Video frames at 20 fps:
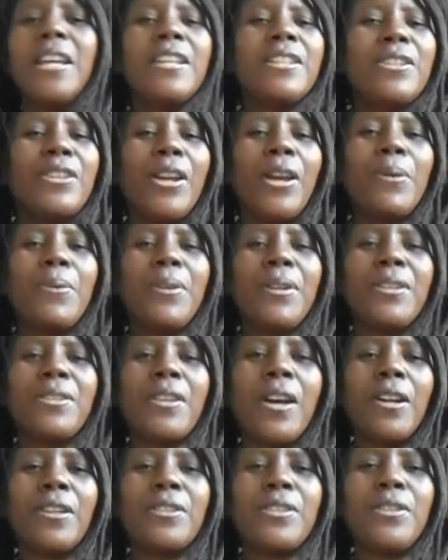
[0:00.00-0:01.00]
Today I want to
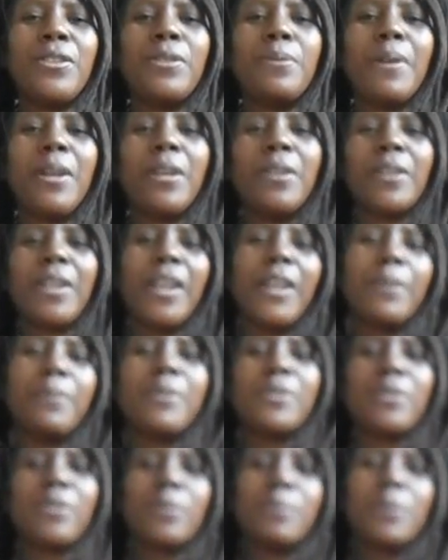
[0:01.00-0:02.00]
talk to you about
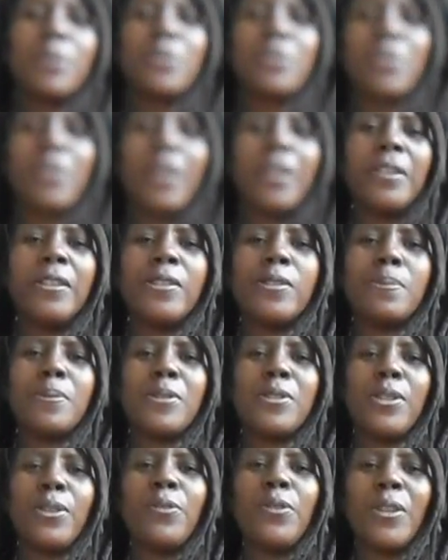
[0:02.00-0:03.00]
cannabis and spirituality,
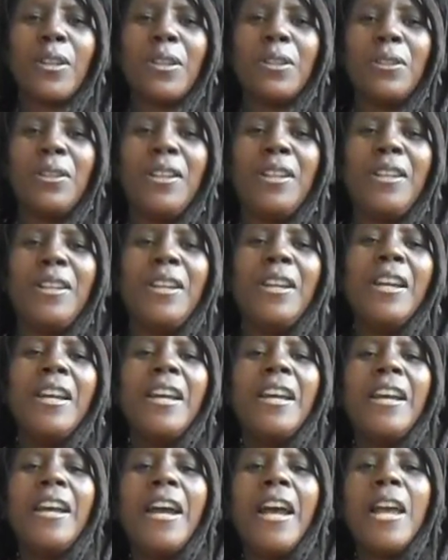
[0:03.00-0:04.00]
specifically
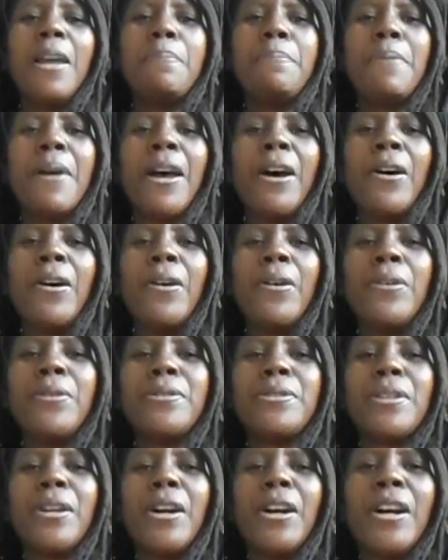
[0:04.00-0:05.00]

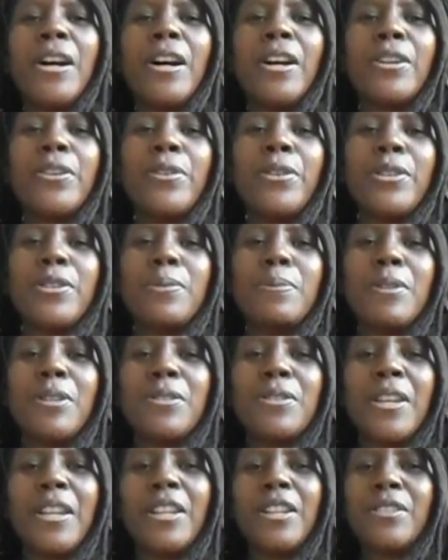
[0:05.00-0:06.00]
about uh,
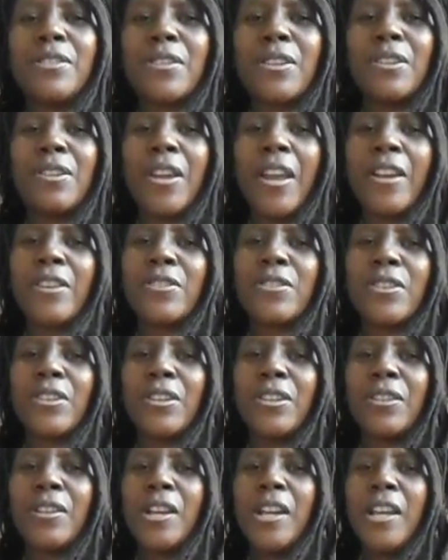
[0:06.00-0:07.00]
Christmas and its
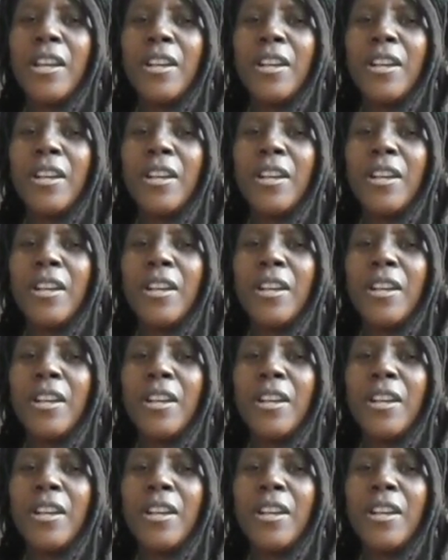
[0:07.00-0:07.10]
connection